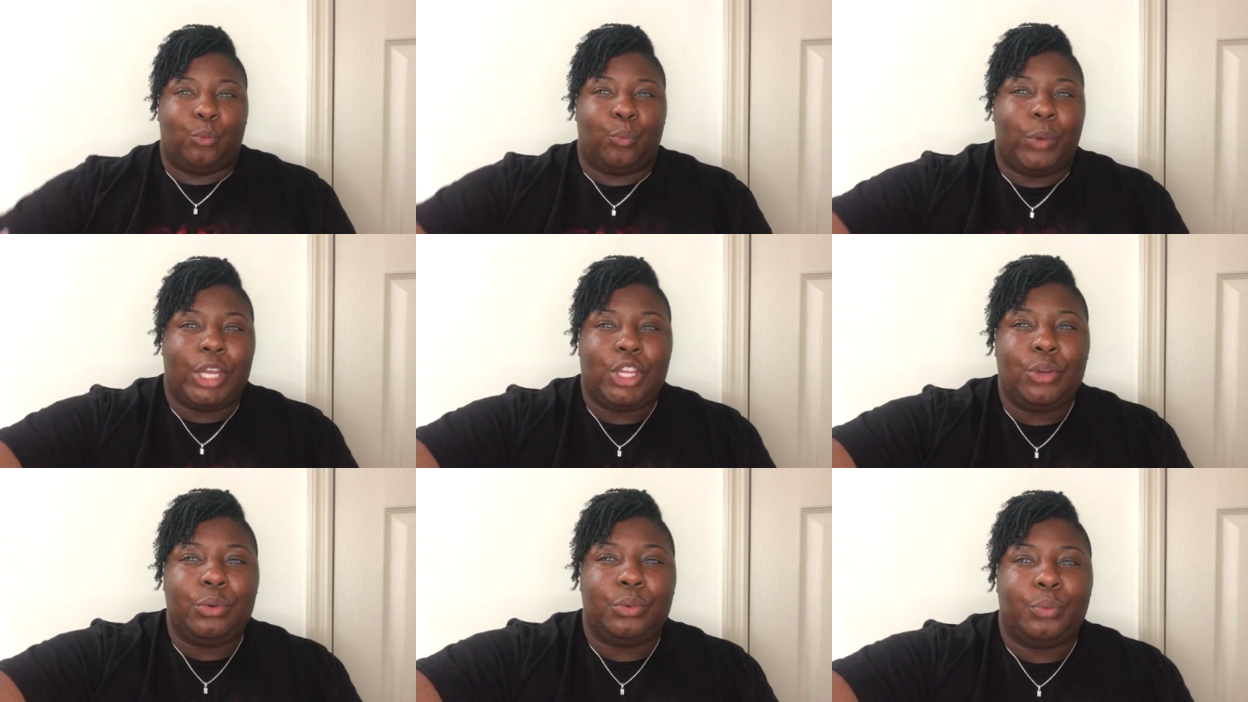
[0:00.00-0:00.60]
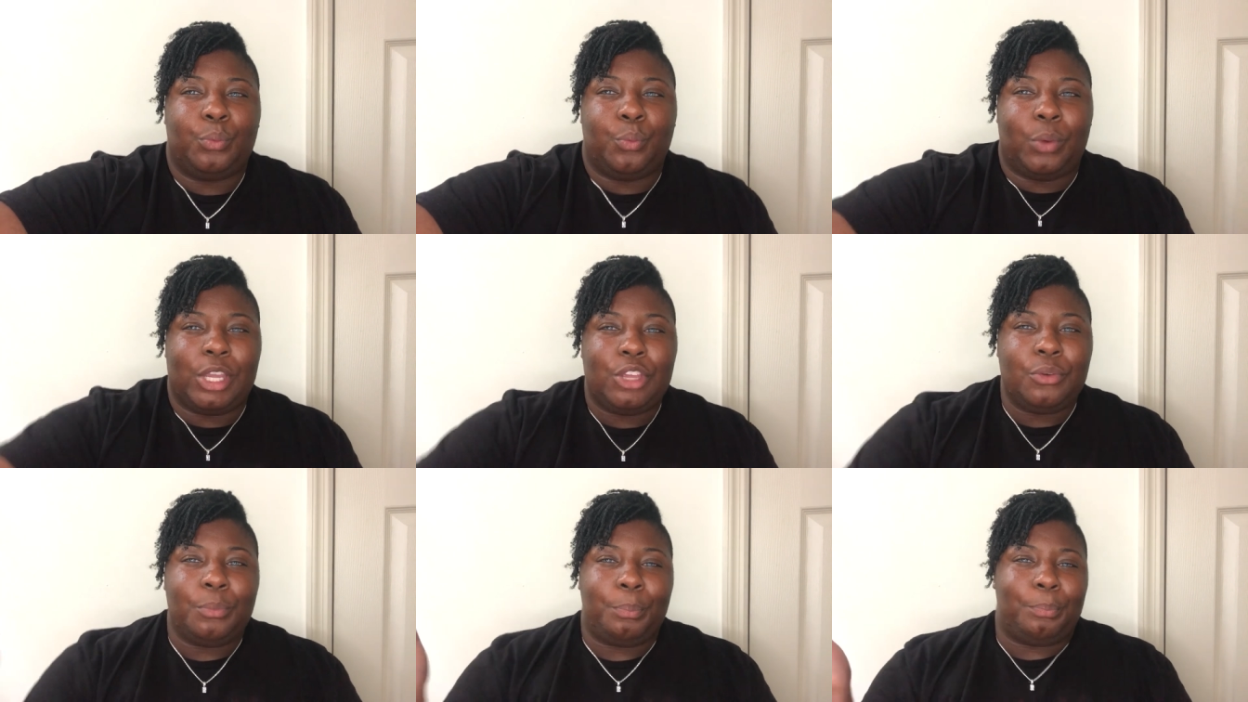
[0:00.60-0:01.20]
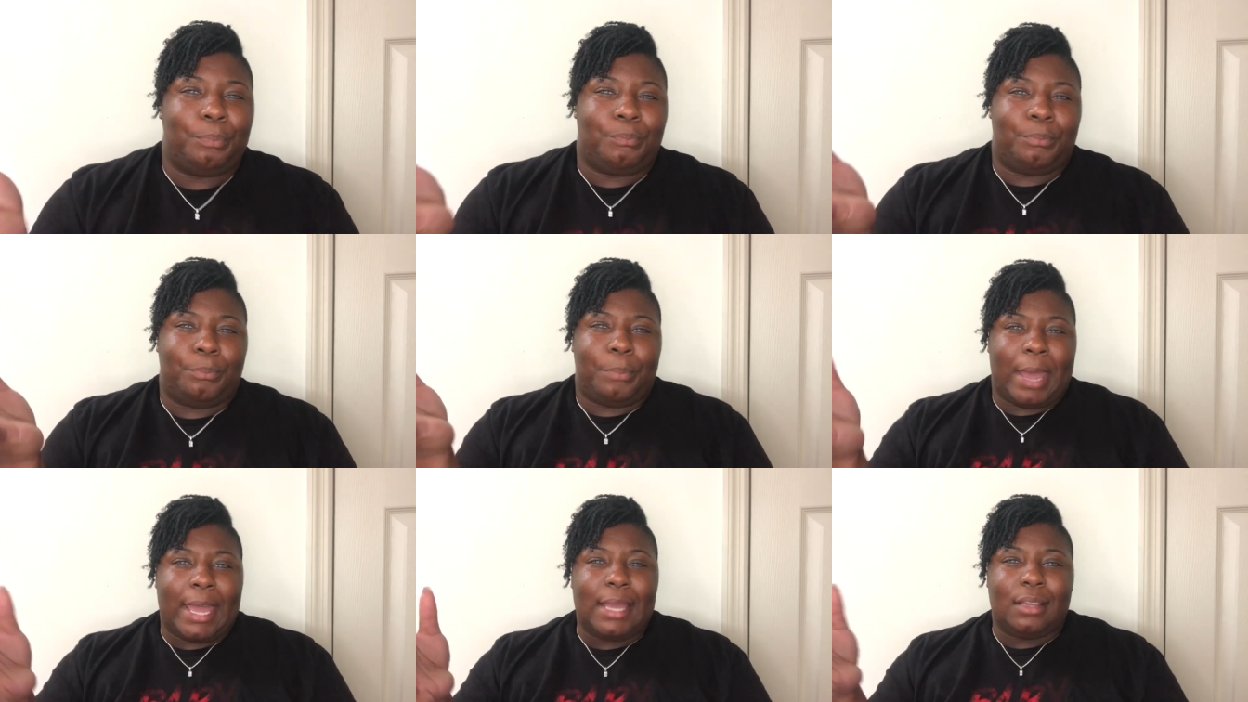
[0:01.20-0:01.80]
when you when you
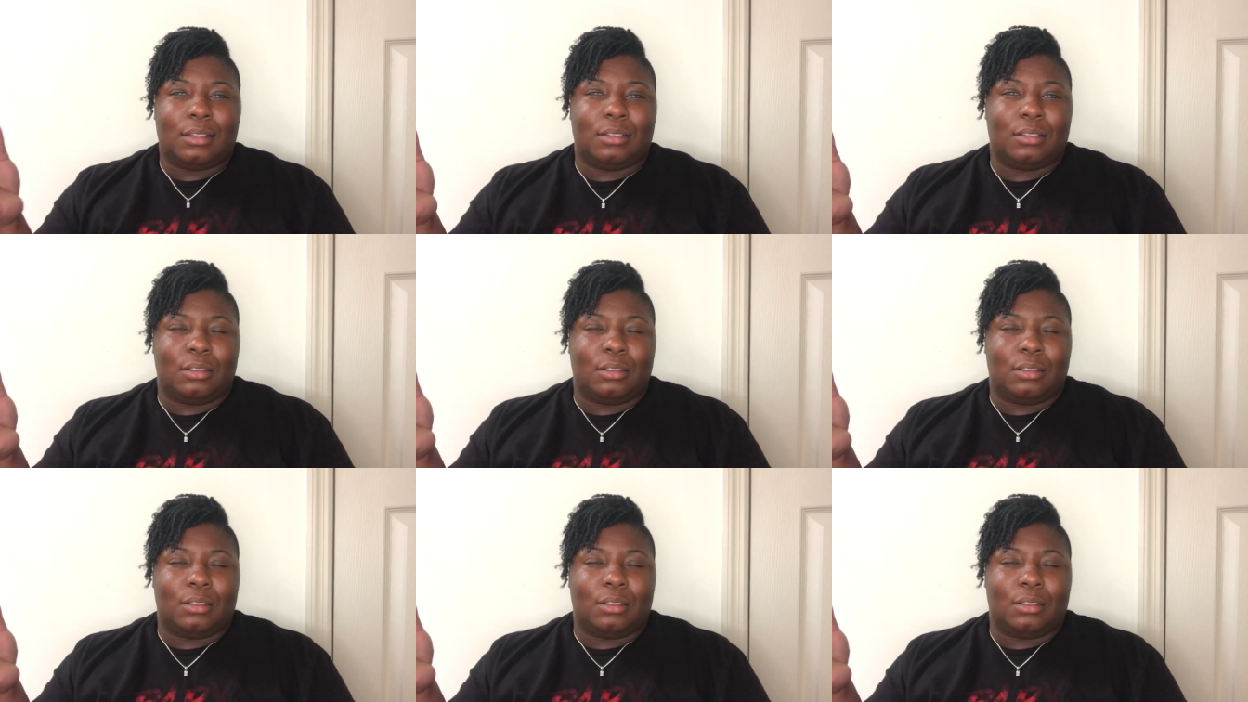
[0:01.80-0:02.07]
paint